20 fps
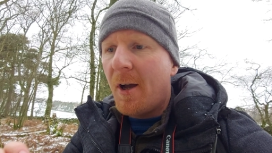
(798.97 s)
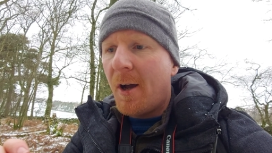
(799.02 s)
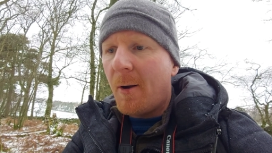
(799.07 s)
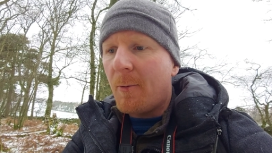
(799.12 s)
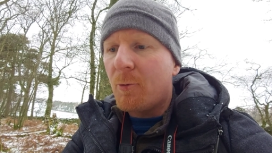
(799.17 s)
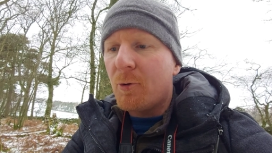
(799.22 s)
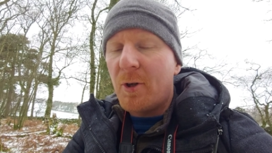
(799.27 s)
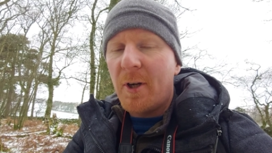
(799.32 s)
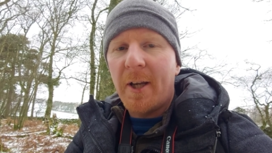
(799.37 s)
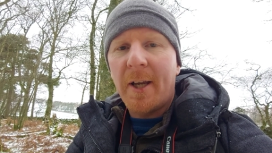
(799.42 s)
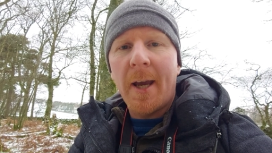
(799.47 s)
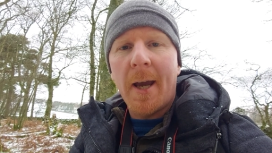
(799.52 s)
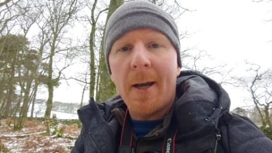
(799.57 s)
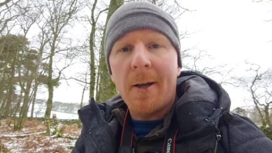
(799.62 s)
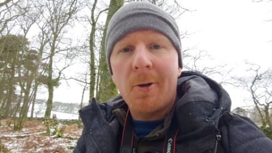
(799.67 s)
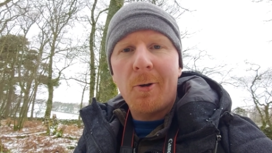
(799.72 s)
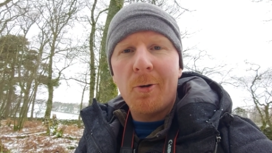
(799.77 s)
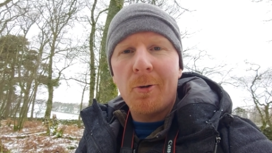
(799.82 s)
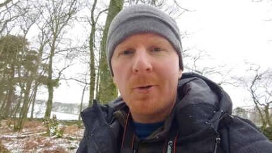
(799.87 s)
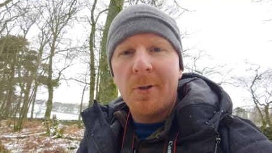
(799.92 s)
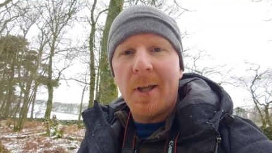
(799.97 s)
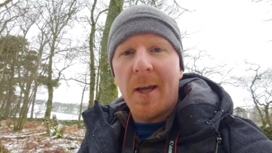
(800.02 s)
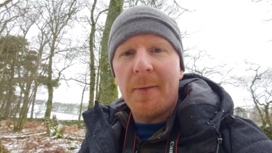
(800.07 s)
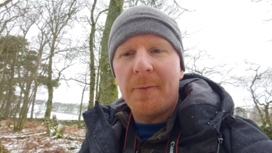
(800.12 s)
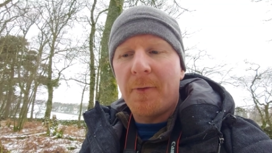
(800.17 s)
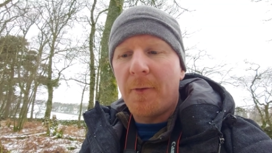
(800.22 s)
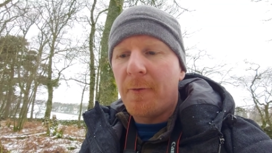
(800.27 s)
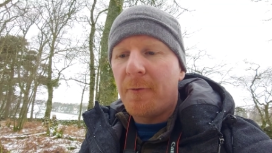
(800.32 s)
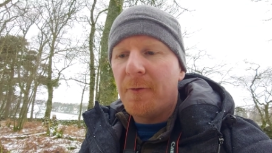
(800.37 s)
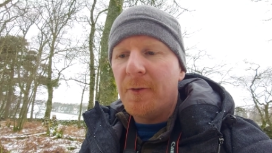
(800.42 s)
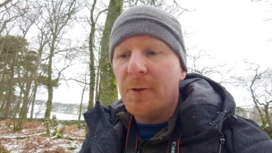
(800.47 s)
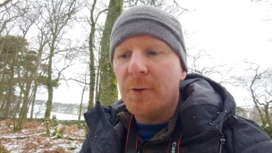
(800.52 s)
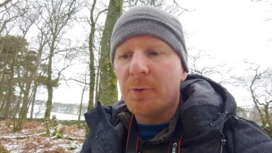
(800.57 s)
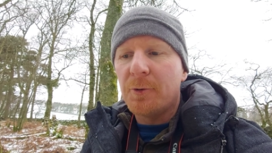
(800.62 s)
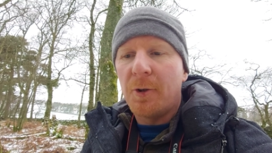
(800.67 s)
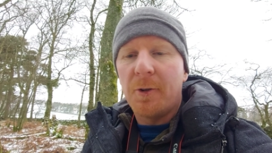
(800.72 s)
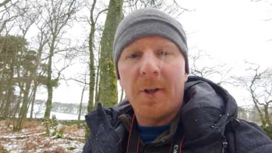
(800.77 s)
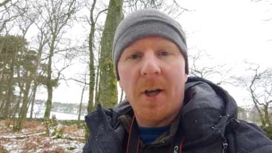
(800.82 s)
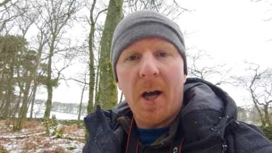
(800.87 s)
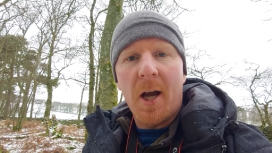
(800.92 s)
I'm going to get a good depth of
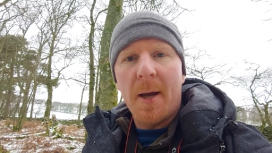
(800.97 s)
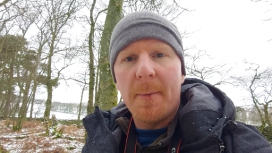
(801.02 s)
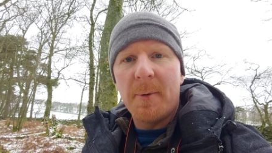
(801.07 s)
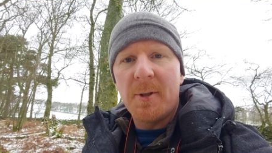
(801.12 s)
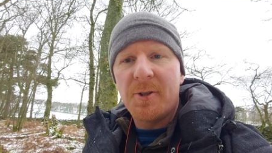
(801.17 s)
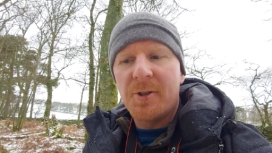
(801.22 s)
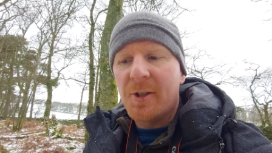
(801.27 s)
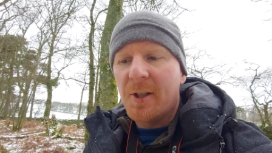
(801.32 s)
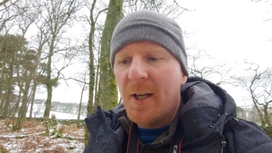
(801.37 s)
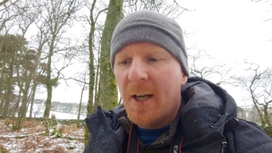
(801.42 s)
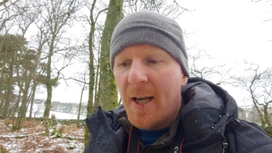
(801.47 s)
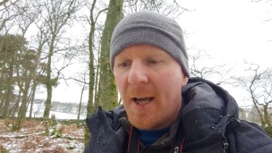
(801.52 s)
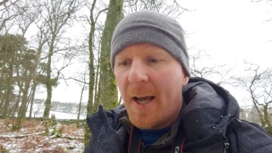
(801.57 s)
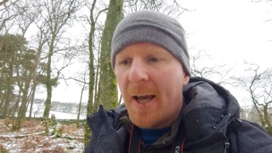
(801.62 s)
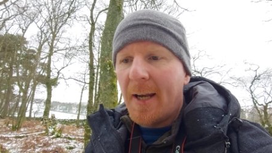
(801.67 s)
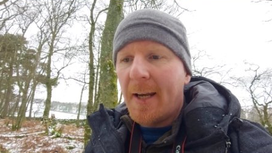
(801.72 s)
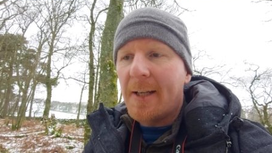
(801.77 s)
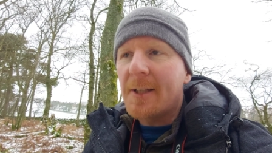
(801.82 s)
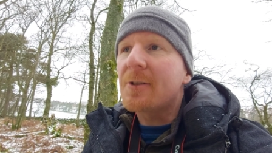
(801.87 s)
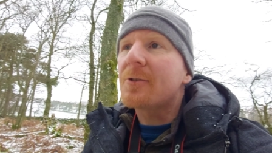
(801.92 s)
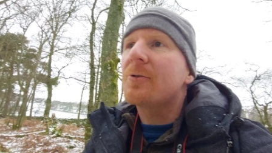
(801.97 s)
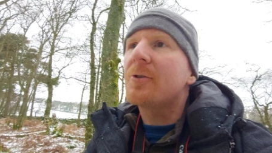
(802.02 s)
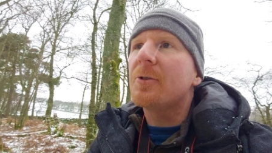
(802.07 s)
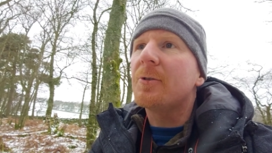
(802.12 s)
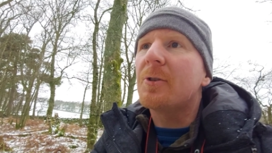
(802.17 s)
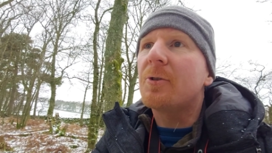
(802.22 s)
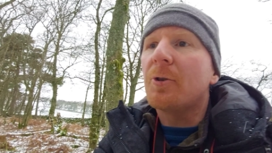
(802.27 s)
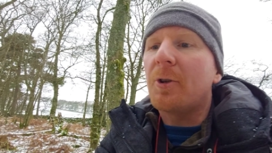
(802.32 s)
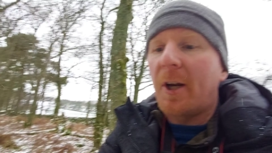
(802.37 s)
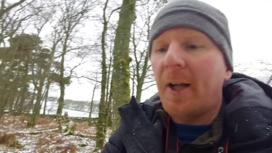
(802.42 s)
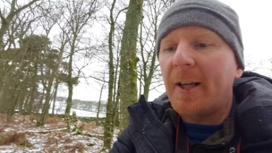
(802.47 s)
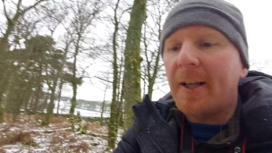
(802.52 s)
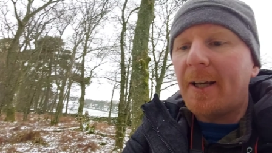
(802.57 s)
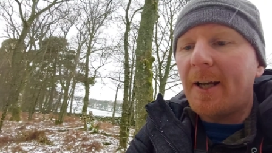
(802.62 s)
field on that image and it's really going to